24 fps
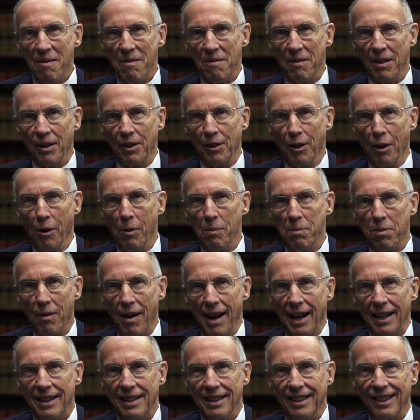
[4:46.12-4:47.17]
with no
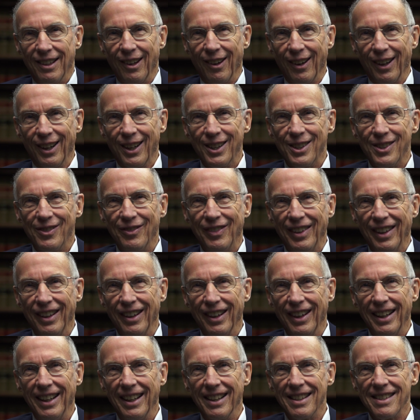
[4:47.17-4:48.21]
practical
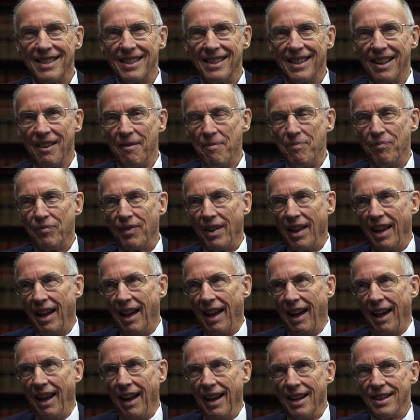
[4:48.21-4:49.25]
experience,
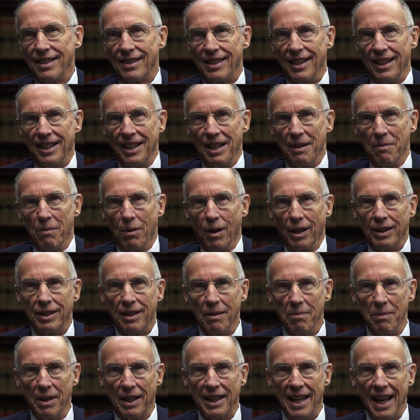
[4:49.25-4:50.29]
asking him what
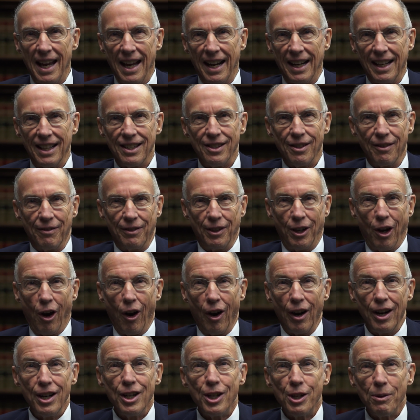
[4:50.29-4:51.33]
the mechanics of
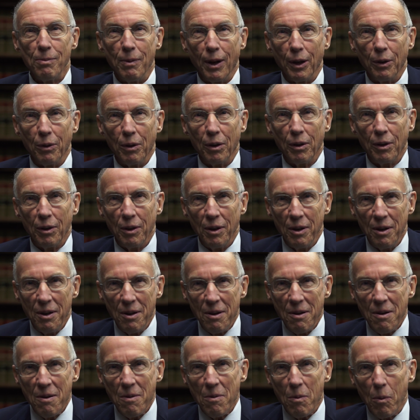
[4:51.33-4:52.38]
garnishment
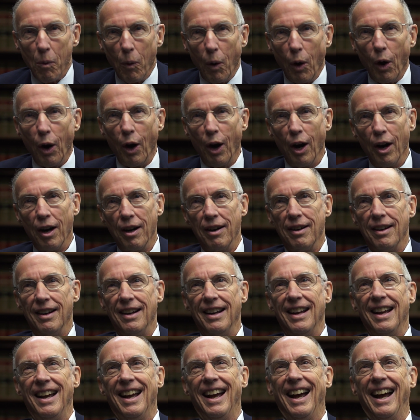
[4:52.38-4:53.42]
were,
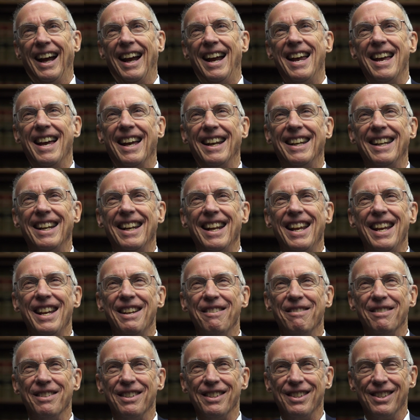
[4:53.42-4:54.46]
and
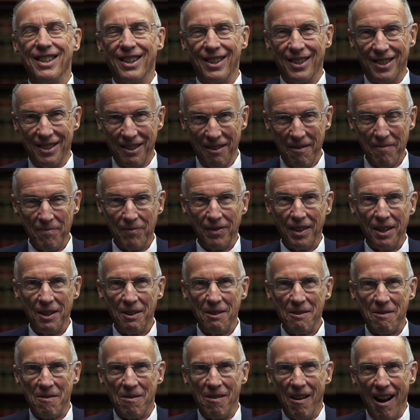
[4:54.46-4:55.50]
he would just
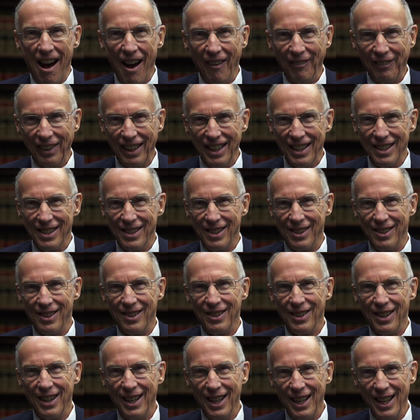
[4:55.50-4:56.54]
drop his
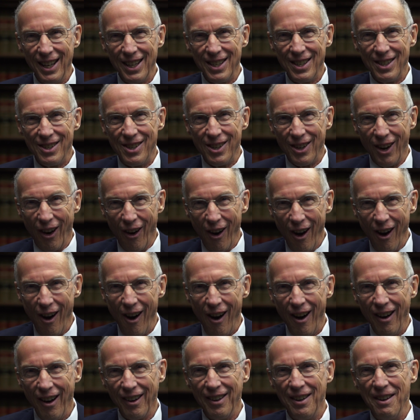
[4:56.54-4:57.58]

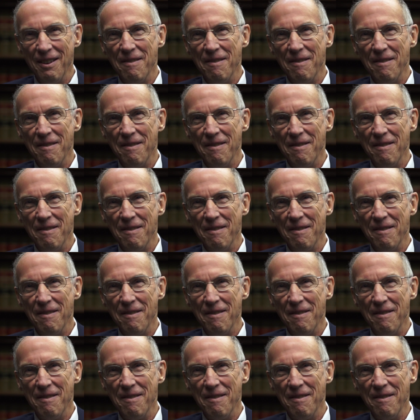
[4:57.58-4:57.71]
jaw